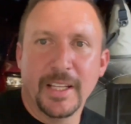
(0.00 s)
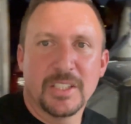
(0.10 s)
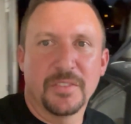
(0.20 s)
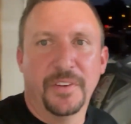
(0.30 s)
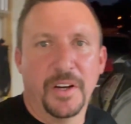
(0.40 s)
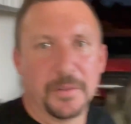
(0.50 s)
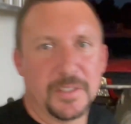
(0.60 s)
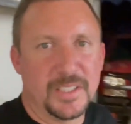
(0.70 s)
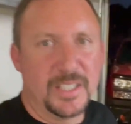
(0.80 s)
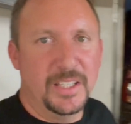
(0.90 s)
Greetings folks,
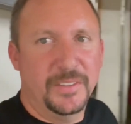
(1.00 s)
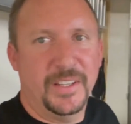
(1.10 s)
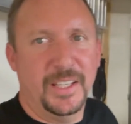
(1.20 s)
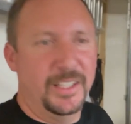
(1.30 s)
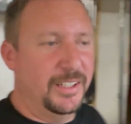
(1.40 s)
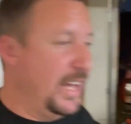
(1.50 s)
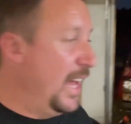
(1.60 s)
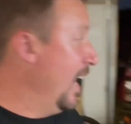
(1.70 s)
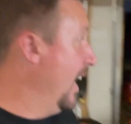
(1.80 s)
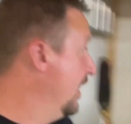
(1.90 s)
Steve here,
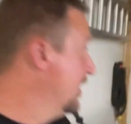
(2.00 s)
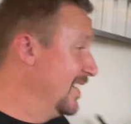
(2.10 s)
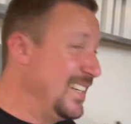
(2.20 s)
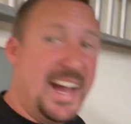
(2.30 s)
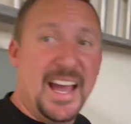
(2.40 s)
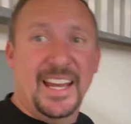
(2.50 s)
and tonight